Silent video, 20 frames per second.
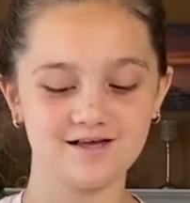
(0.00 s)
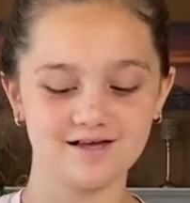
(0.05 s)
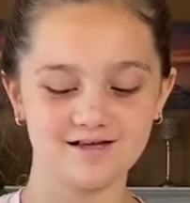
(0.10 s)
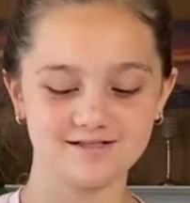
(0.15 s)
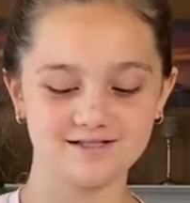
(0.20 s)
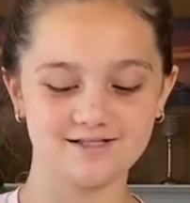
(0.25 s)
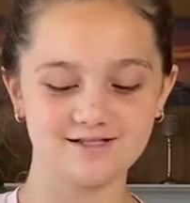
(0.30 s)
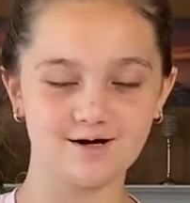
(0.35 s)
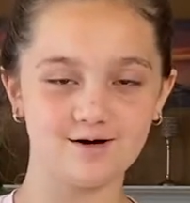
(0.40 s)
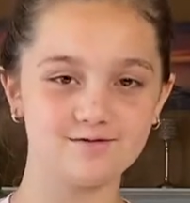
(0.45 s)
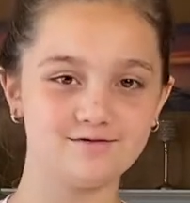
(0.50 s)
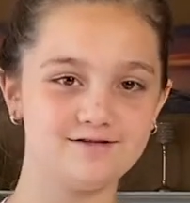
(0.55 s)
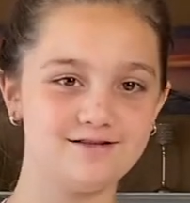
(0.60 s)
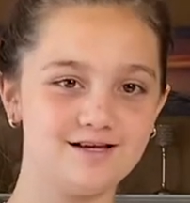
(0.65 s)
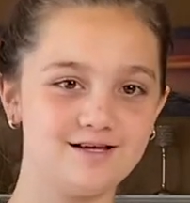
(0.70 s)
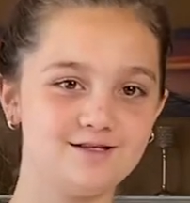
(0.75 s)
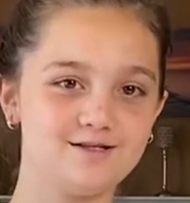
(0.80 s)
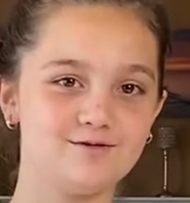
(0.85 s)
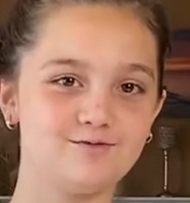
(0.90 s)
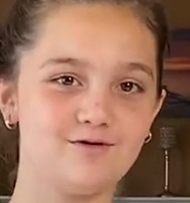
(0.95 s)
So
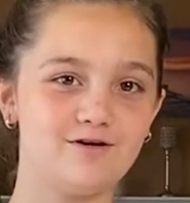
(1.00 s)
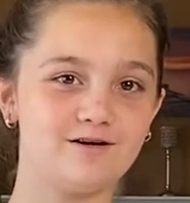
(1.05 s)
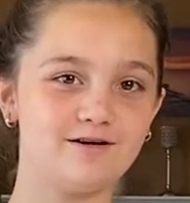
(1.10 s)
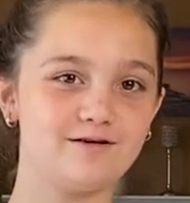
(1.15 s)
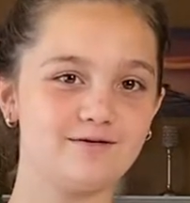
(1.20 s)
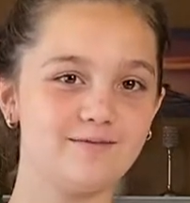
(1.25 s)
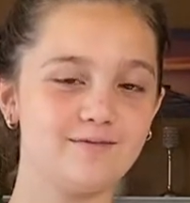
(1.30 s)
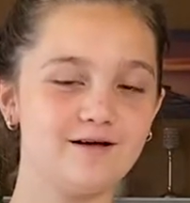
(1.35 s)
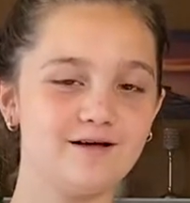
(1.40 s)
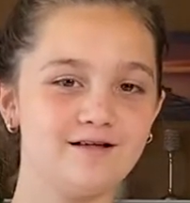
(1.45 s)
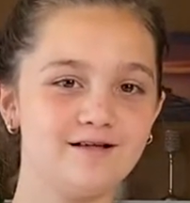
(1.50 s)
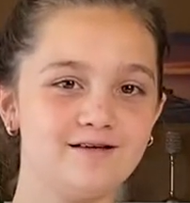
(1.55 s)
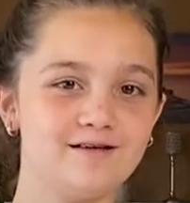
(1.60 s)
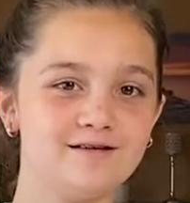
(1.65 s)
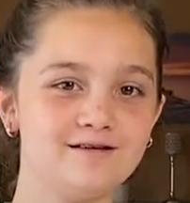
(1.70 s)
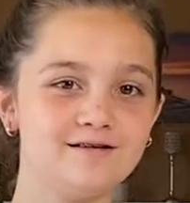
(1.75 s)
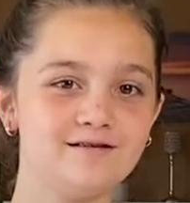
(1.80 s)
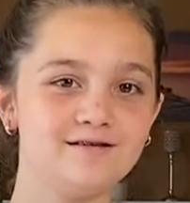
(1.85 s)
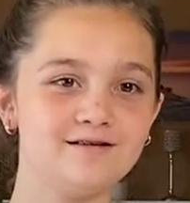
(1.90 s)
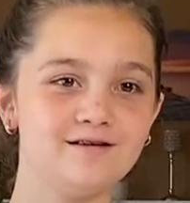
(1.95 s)
this
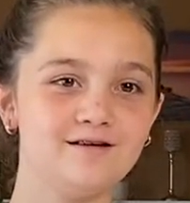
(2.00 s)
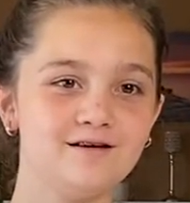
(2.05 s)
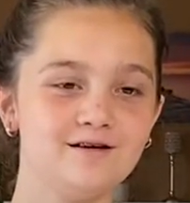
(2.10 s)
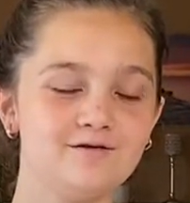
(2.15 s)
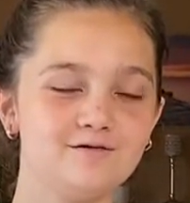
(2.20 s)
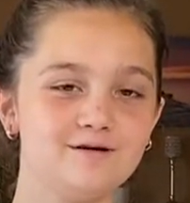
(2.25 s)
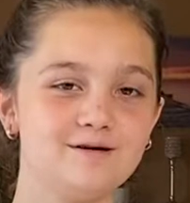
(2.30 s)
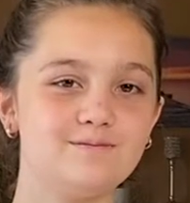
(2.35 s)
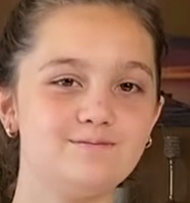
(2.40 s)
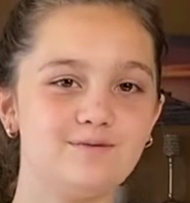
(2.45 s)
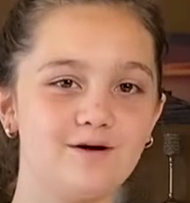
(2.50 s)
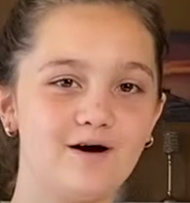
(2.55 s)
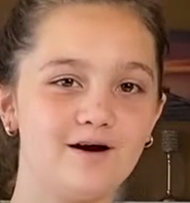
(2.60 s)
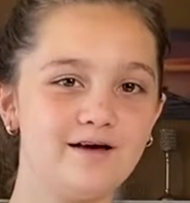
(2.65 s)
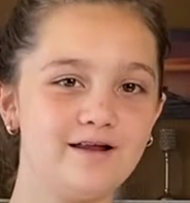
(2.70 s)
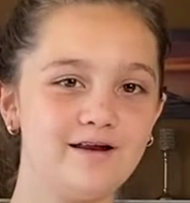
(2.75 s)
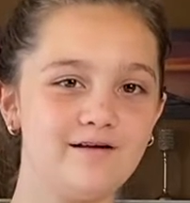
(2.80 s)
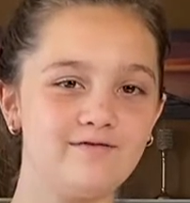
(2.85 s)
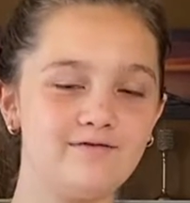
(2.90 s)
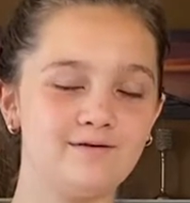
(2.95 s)
watermelon, we bought
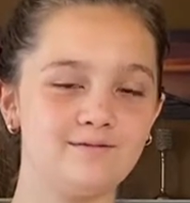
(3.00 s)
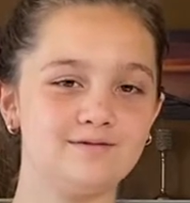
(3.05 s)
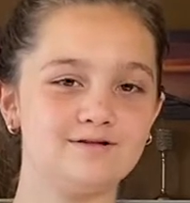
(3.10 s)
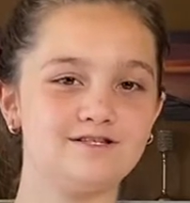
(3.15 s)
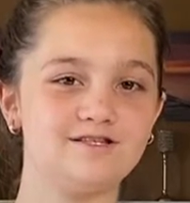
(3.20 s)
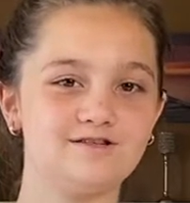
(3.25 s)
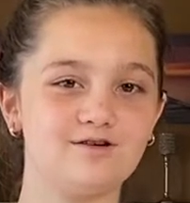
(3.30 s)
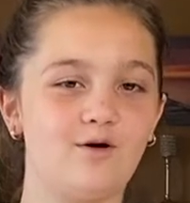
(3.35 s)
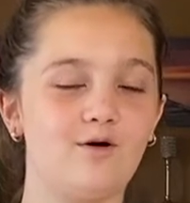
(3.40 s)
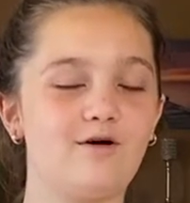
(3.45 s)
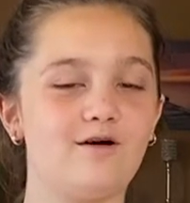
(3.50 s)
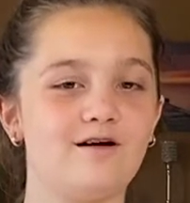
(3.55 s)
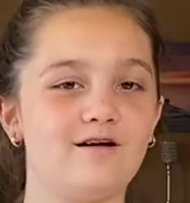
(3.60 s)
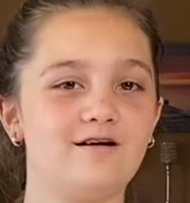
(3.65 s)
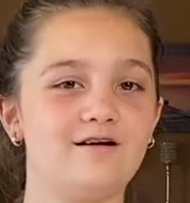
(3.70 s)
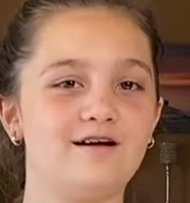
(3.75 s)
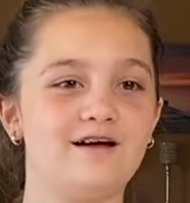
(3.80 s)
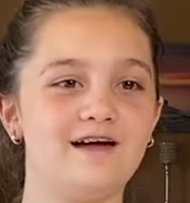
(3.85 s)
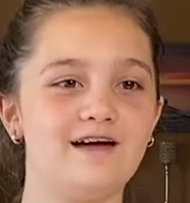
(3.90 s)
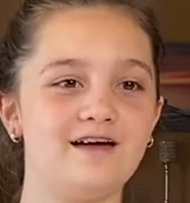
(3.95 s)
it from a store
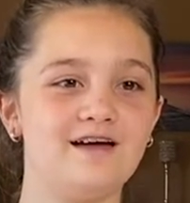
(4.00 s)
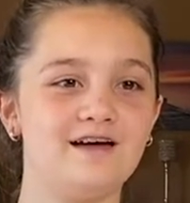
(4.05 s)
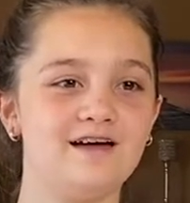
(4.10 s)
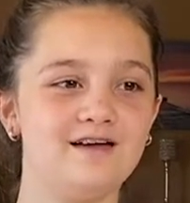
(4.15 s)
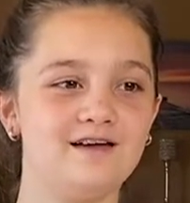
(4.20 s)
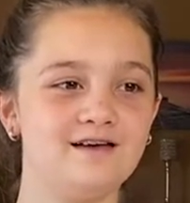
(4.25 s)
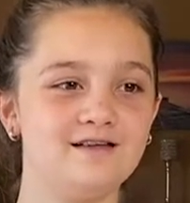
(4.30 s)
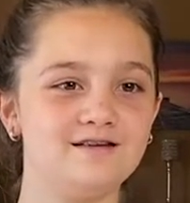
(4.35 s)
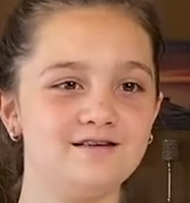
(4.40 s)
and